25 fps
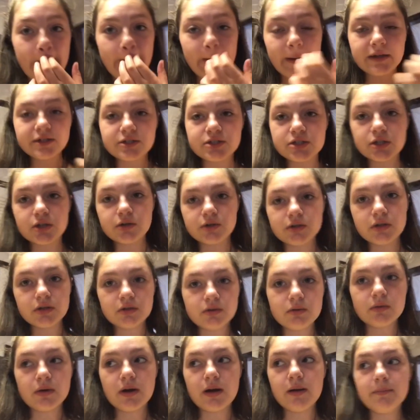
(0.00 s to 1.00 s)
show you
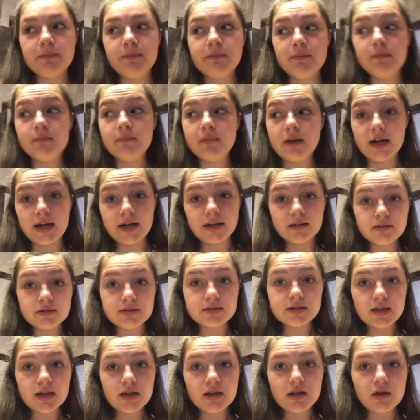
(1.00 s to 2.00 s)
what mine looks
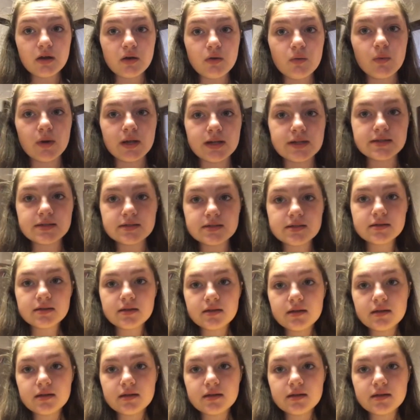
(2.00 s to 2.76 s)
like once